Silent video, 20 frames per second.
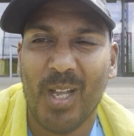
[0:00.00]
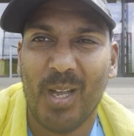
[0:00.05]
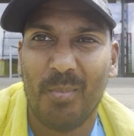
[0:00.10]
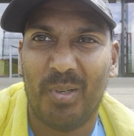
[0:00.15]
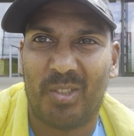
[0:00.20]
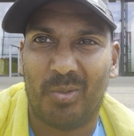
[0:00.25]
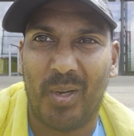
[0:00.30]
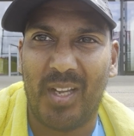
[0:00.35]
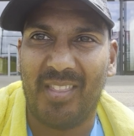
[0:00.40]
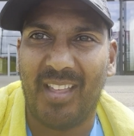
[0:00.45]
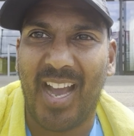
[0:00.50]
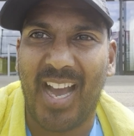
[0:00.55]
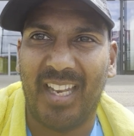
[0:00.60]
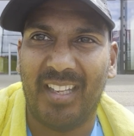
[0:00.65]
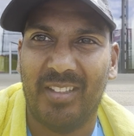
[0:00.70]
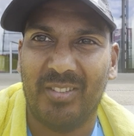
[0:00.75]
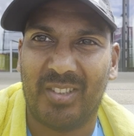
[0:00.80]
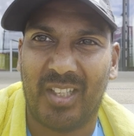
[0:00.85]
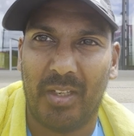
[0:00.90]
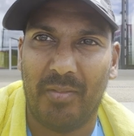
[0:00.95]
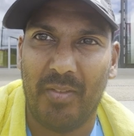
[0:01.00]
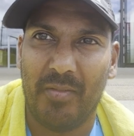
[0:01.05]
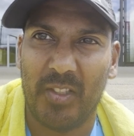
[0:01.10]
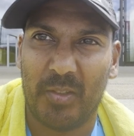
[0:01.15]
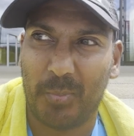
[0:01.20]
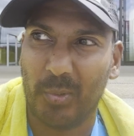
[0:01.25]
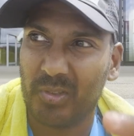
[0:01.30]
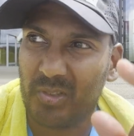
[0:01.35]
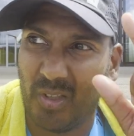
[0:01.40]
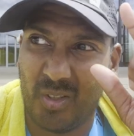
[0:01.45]
between that and those kind of
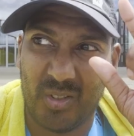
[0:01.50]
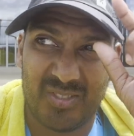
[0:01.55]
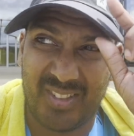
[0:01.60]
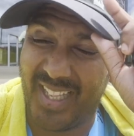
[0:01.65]
invisible socks,